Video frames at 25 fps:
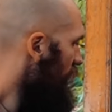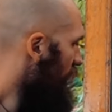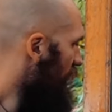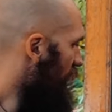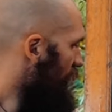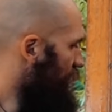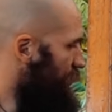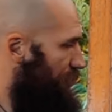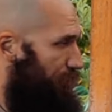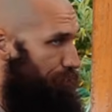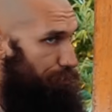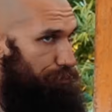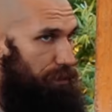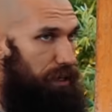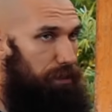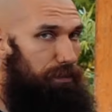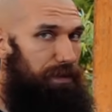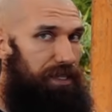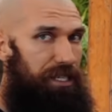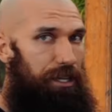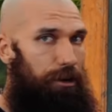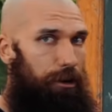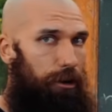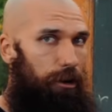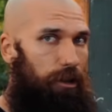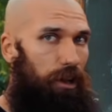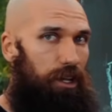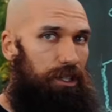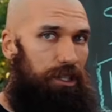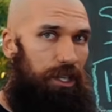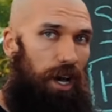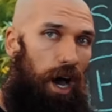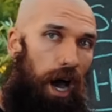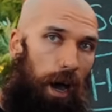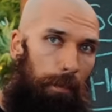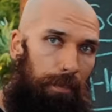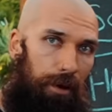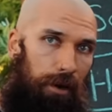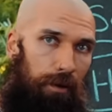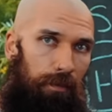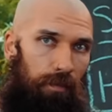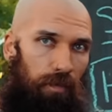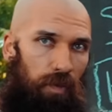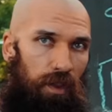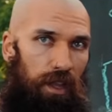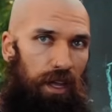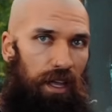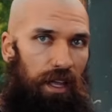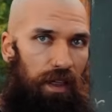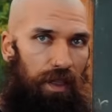and the green material on top,
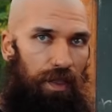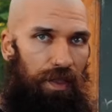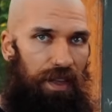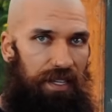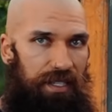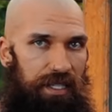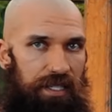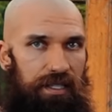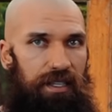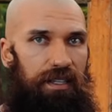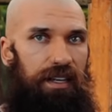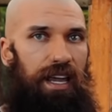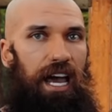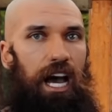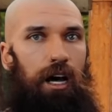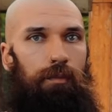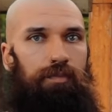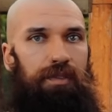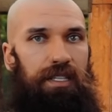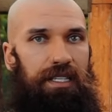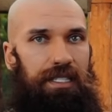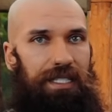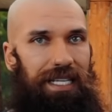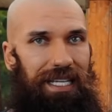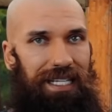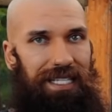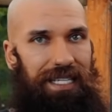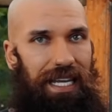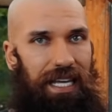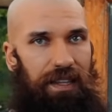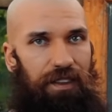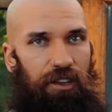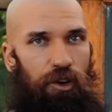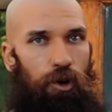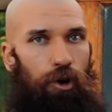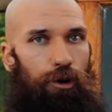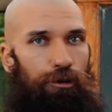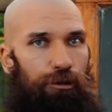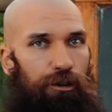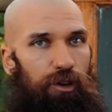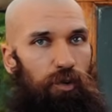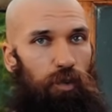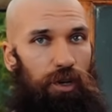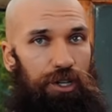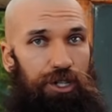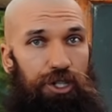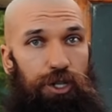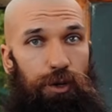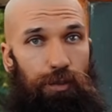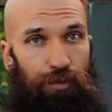this is going to help to dictate the order in
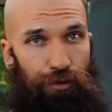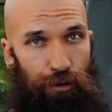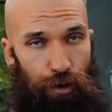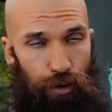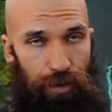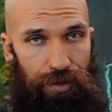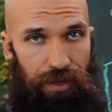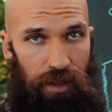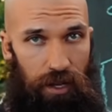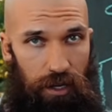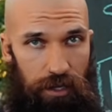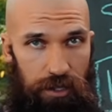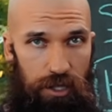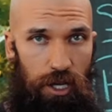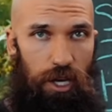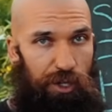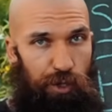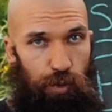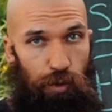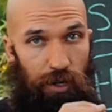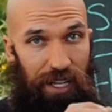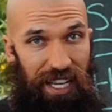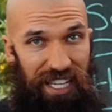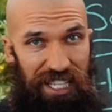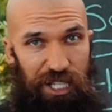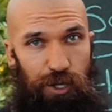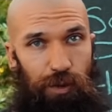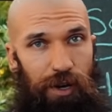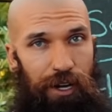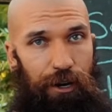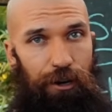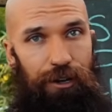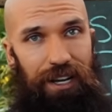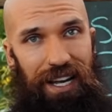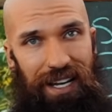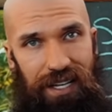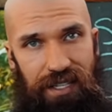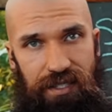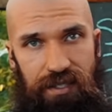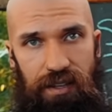which you prune things, which we'll get to at our next